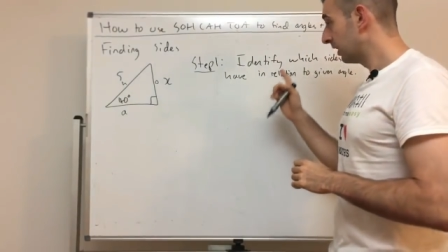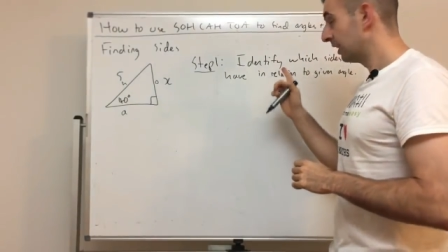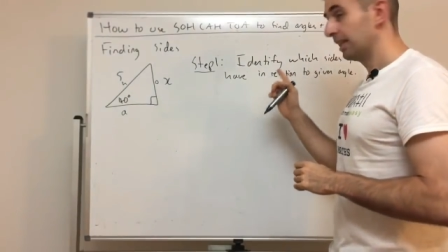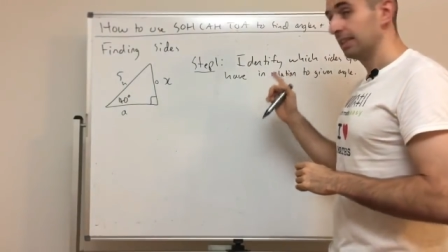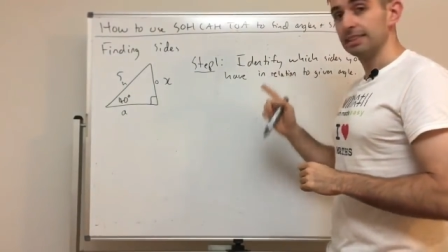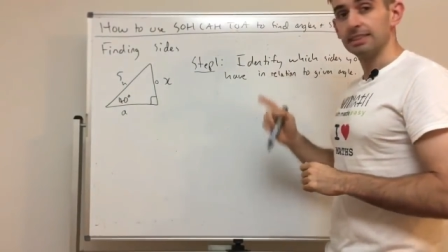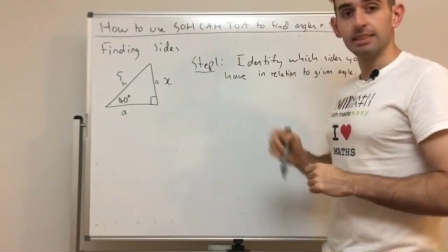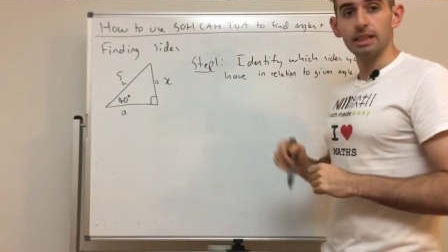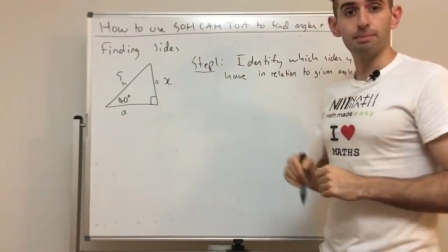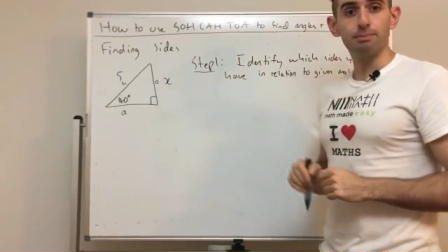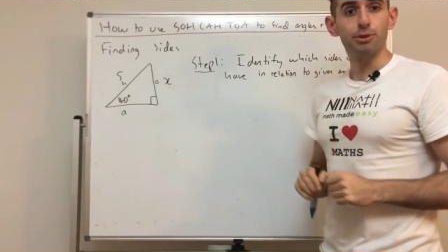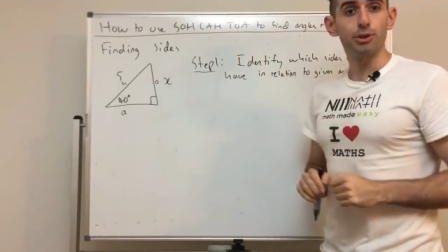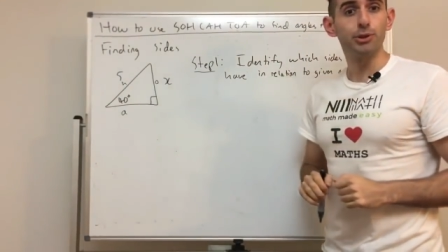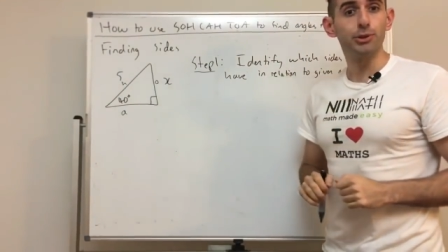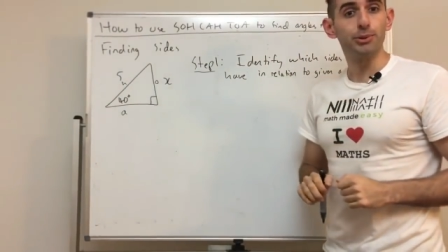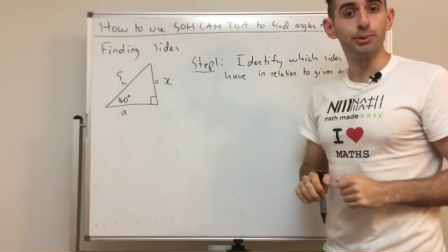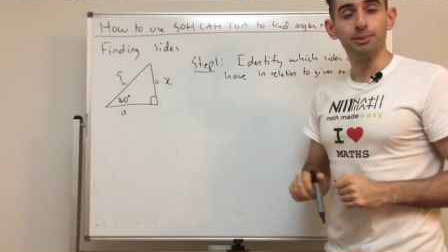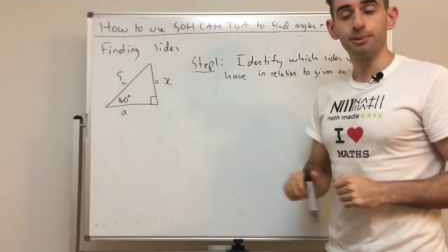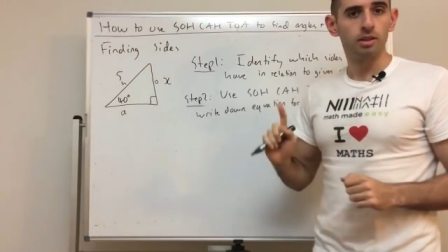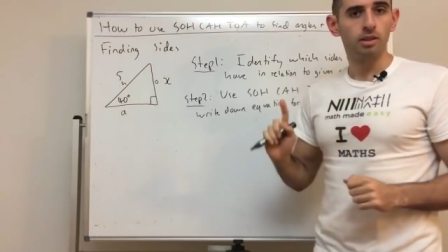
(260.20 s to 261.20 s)
Step
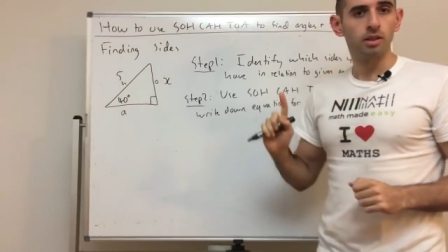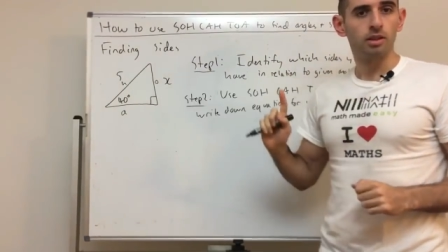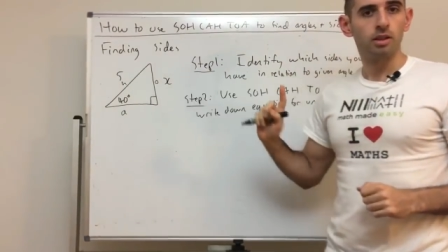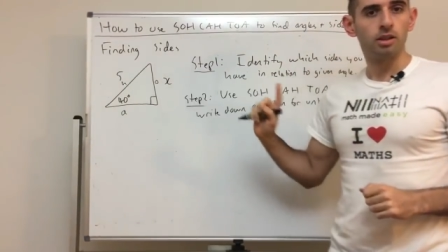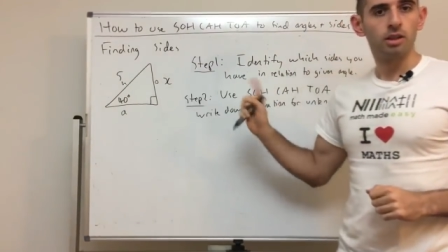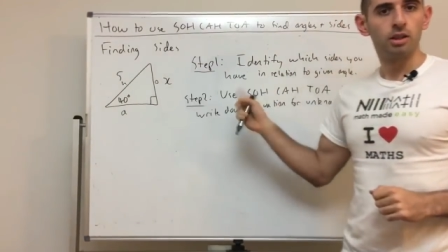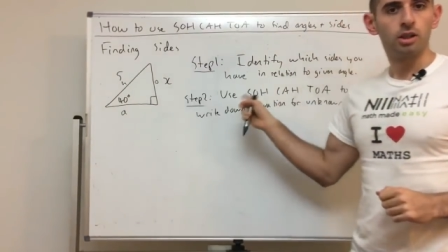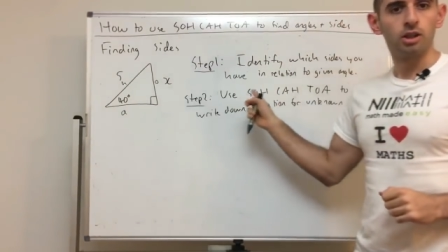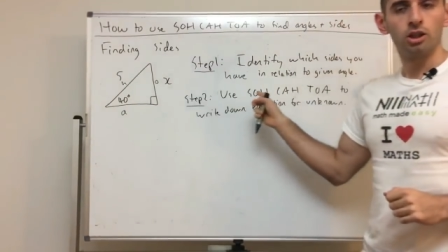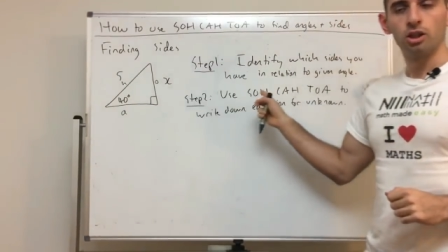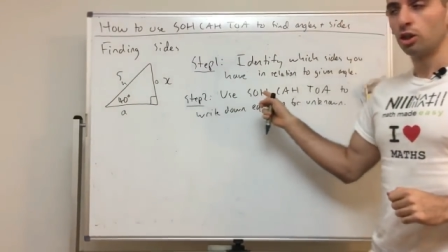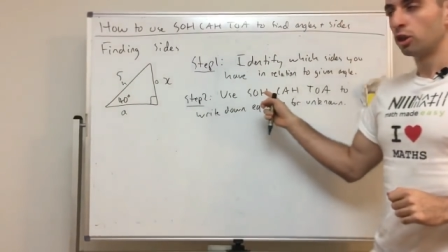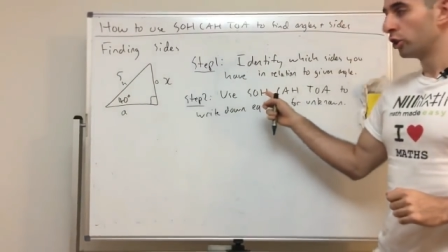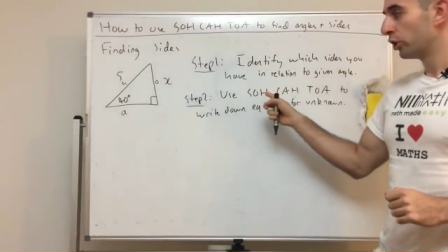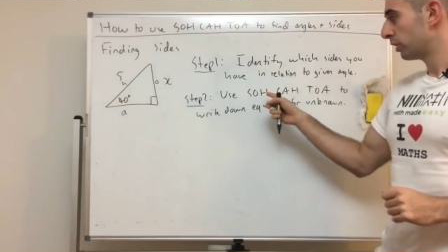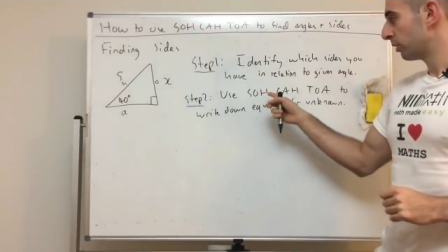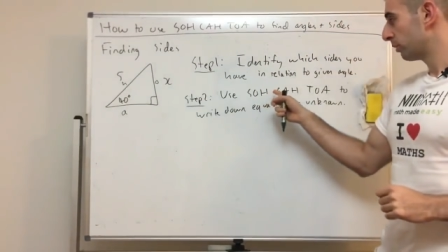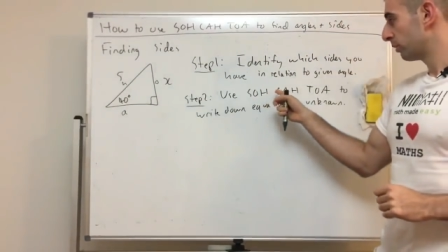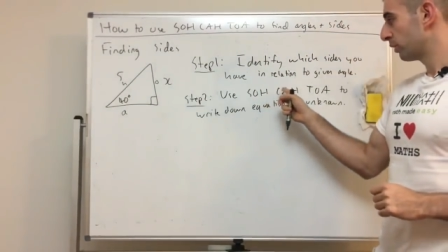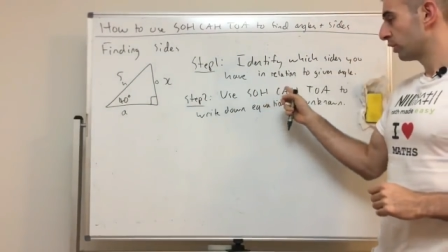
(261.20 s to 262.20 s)
2,
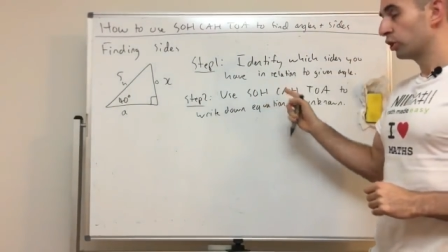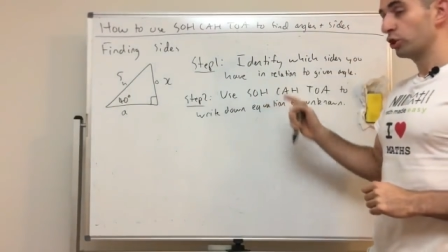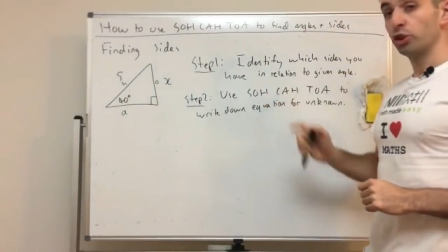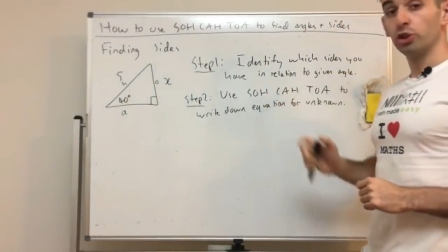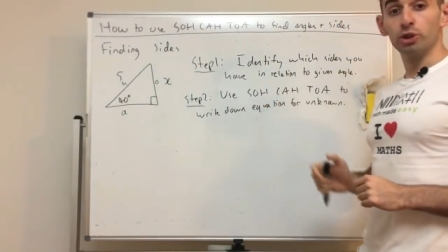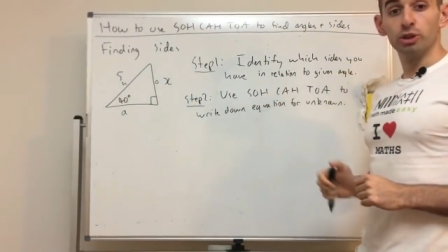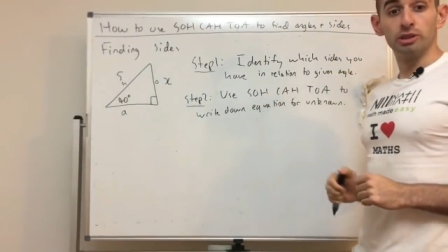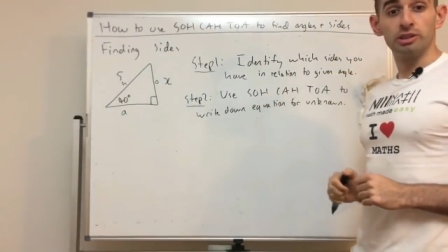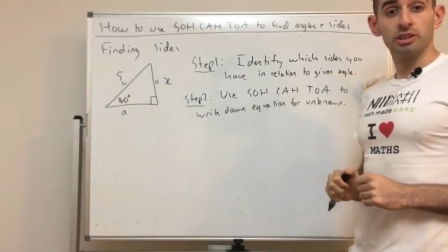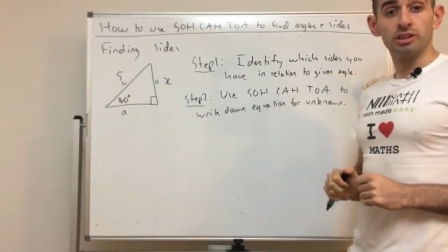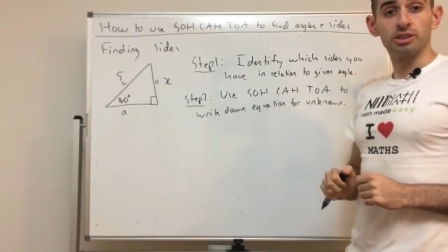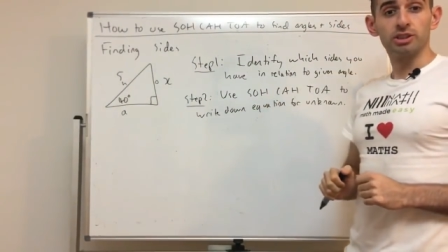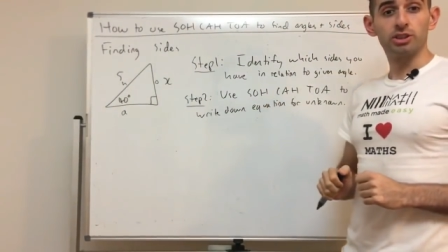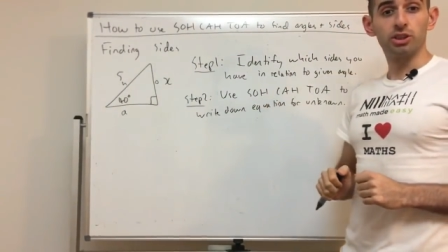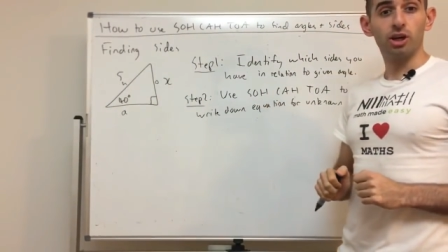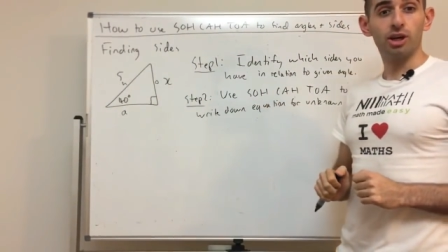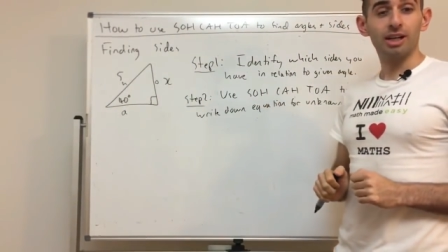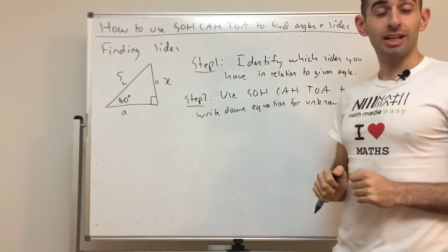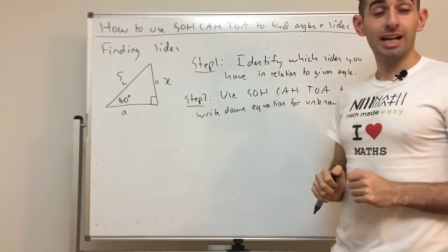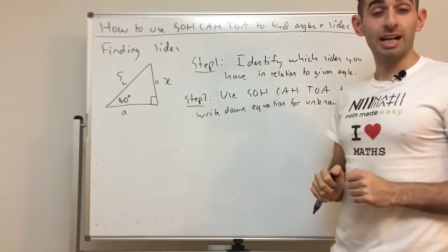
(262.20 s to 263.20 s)
use
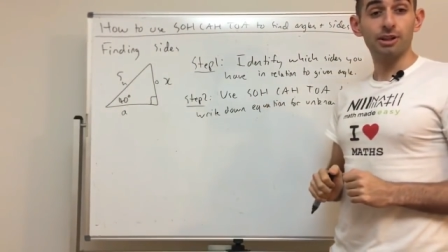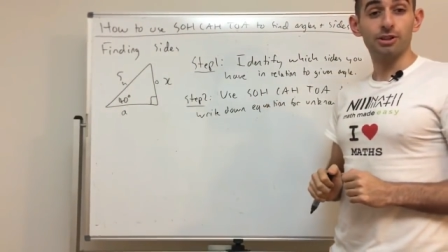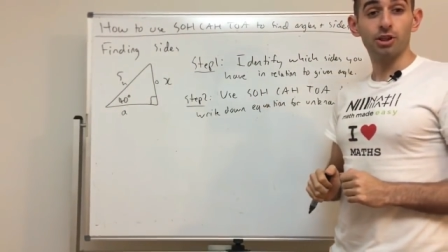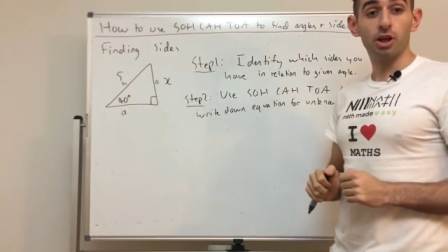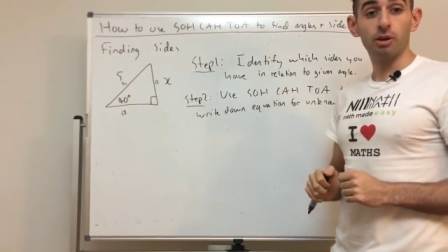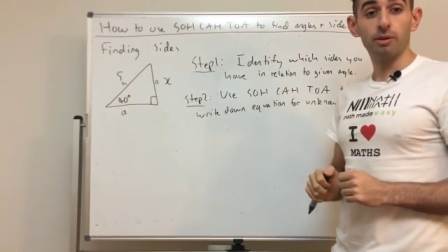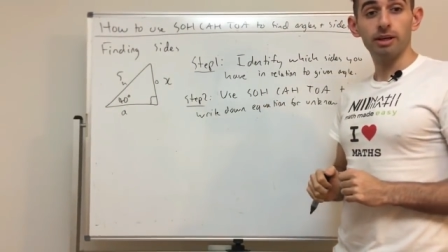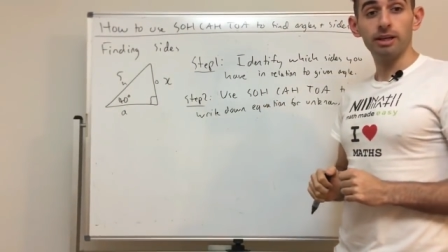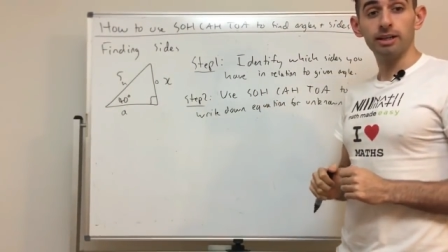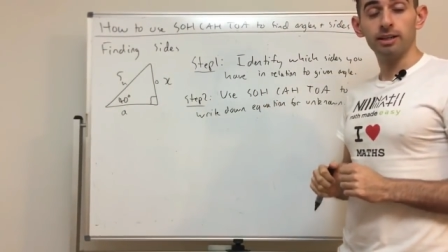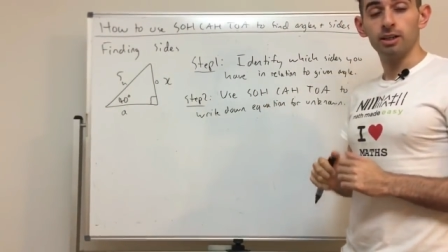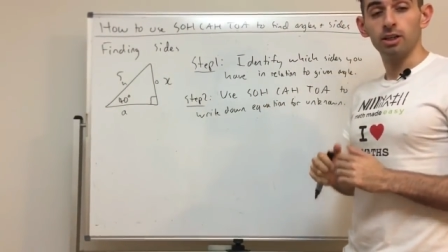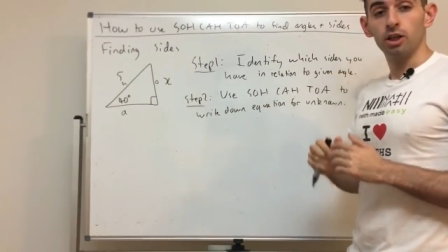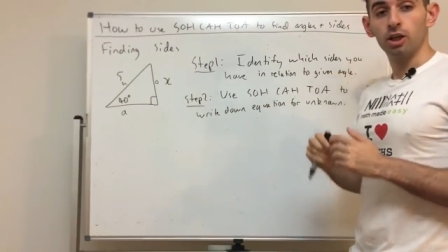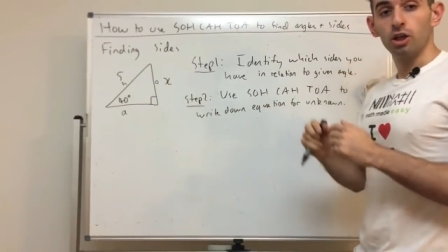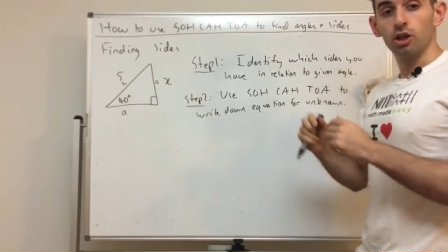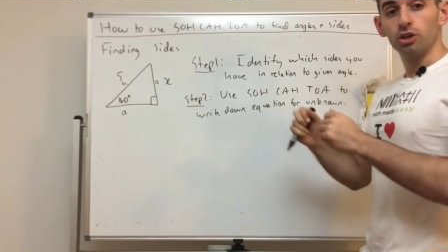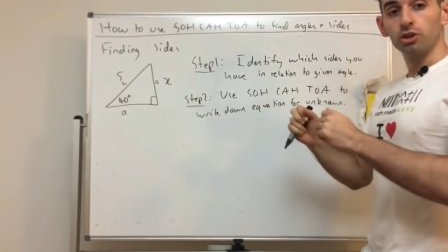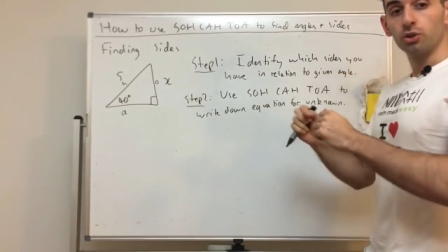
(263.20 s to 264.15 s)
SOH CAH TOA